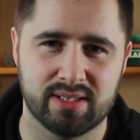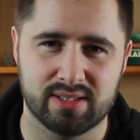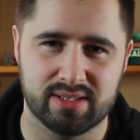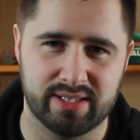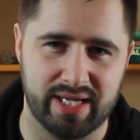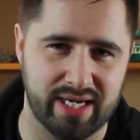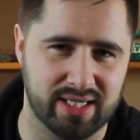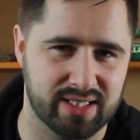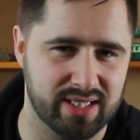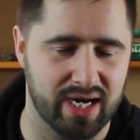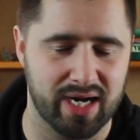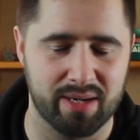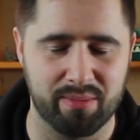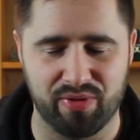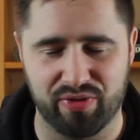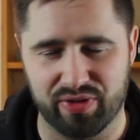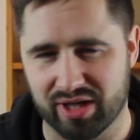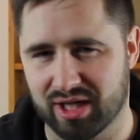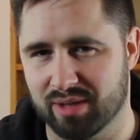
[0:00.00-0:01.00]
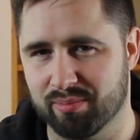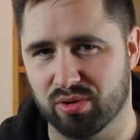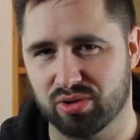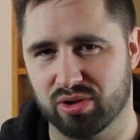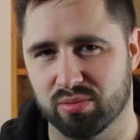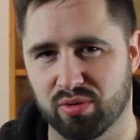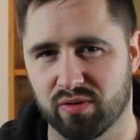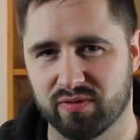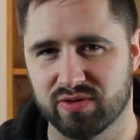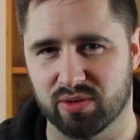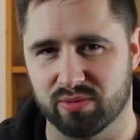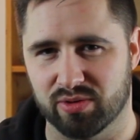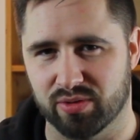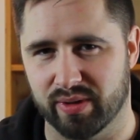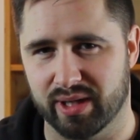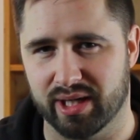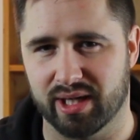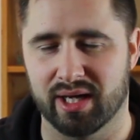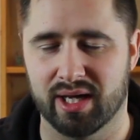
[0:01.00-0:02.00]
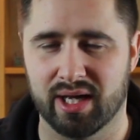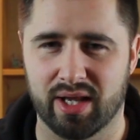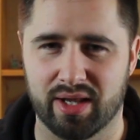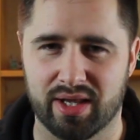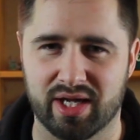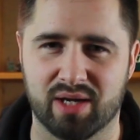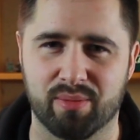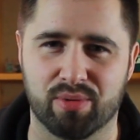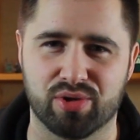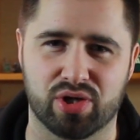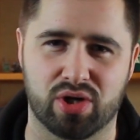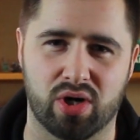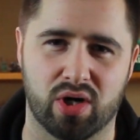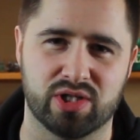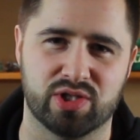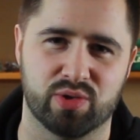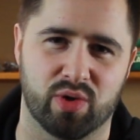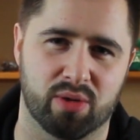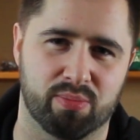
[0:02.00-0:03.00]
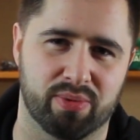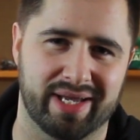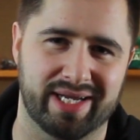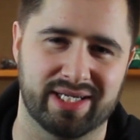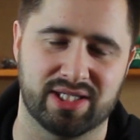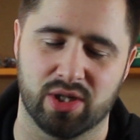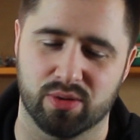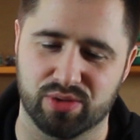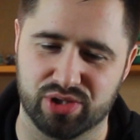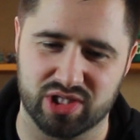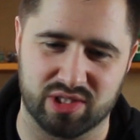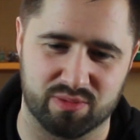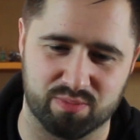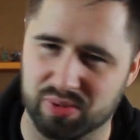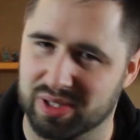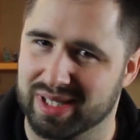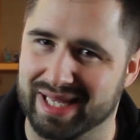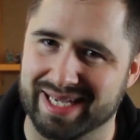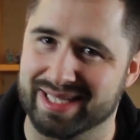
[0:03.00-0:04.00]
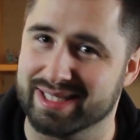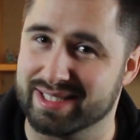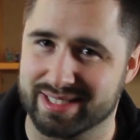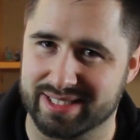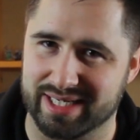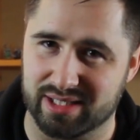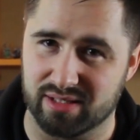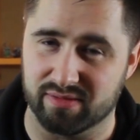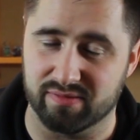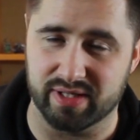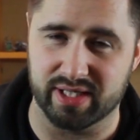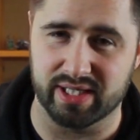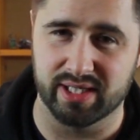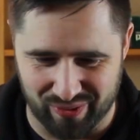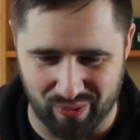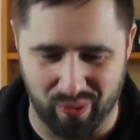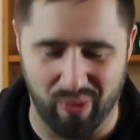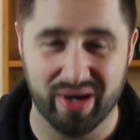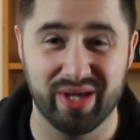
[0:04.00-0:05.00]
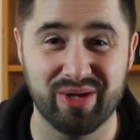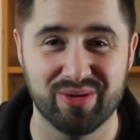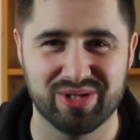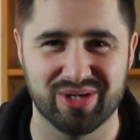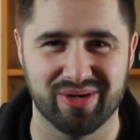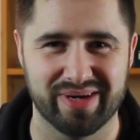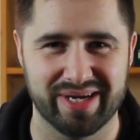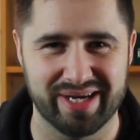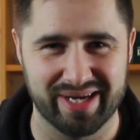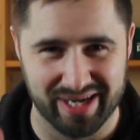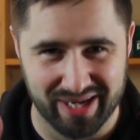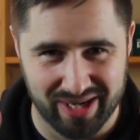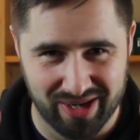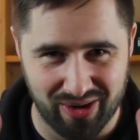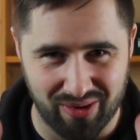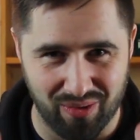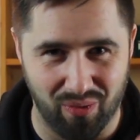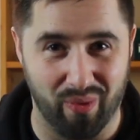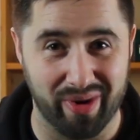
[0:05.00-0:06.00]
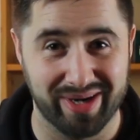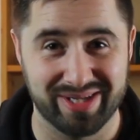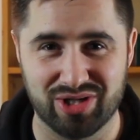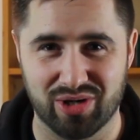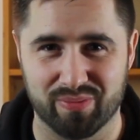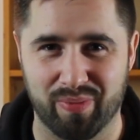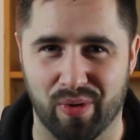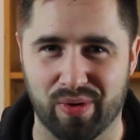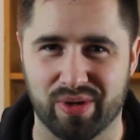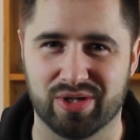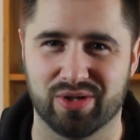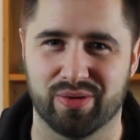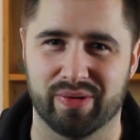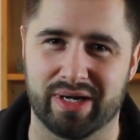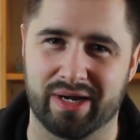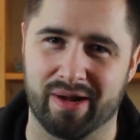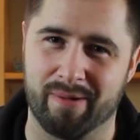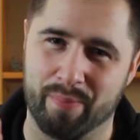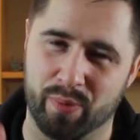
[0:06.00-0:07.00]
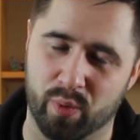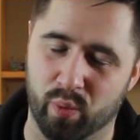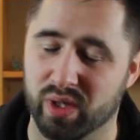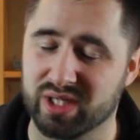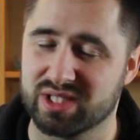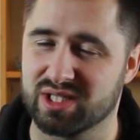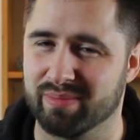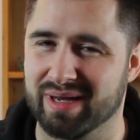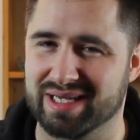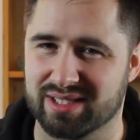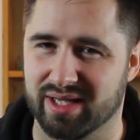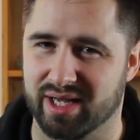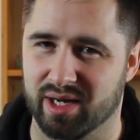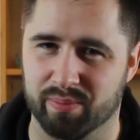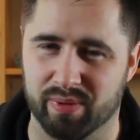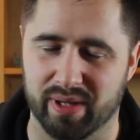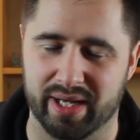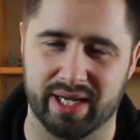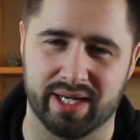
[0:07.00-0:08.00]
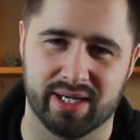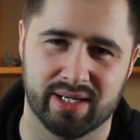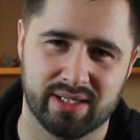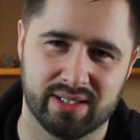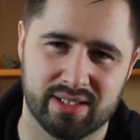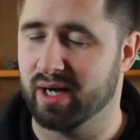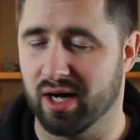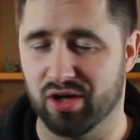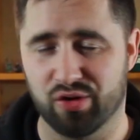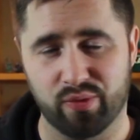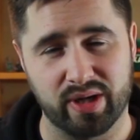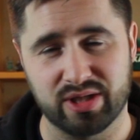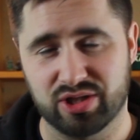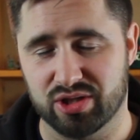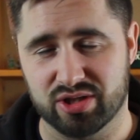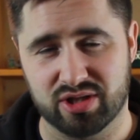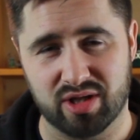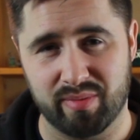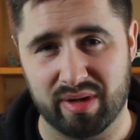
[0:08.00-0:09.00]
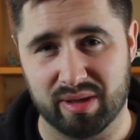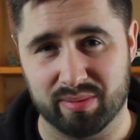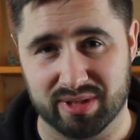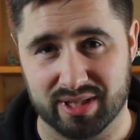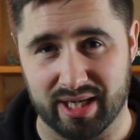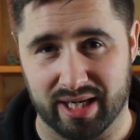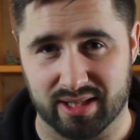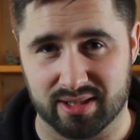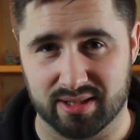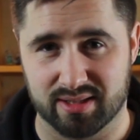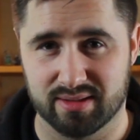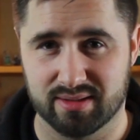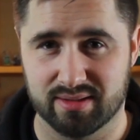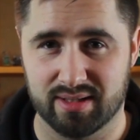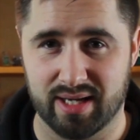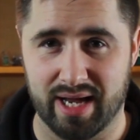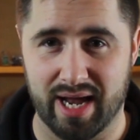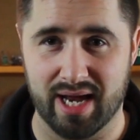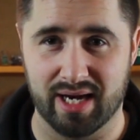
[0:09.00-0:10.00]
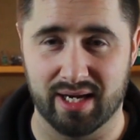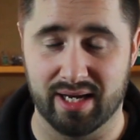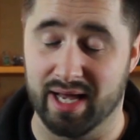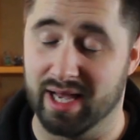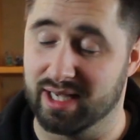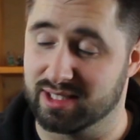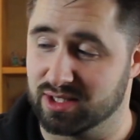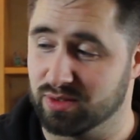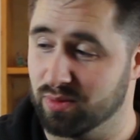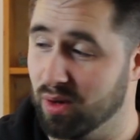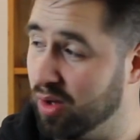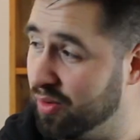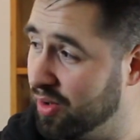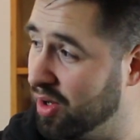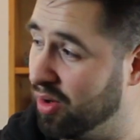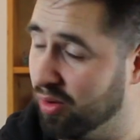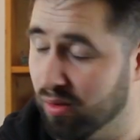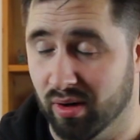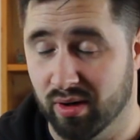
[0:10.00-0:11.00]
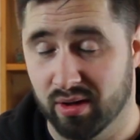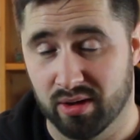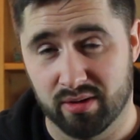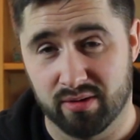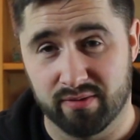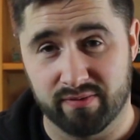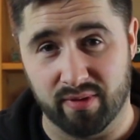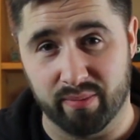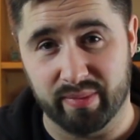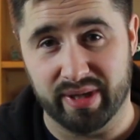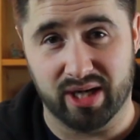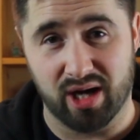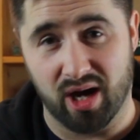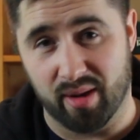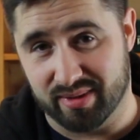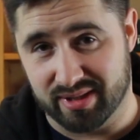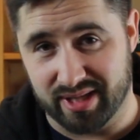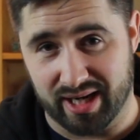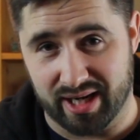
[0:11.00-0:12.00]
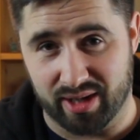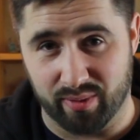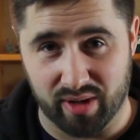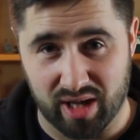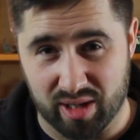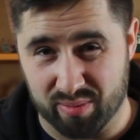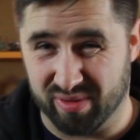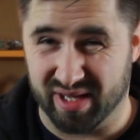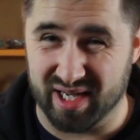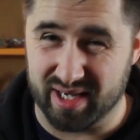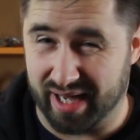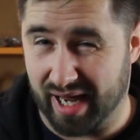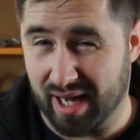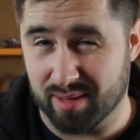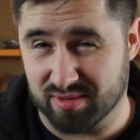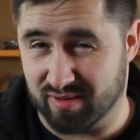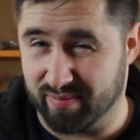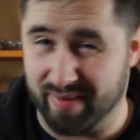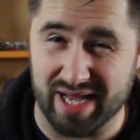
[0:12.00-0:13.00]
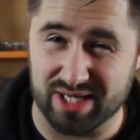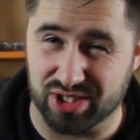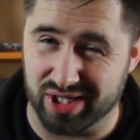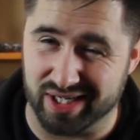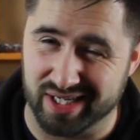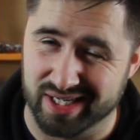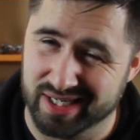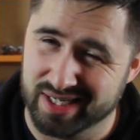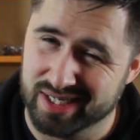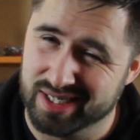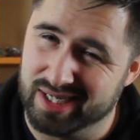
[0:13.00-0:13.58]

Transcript: Take time, think about the moves you're doing, think about the cards you want to play. Don't just play instinctively. What are you doing? What is your opponent doing? What is the best line of play? Otherwise, you're just going to make mistakes. And as you all know from me commentating while I play games of Magic,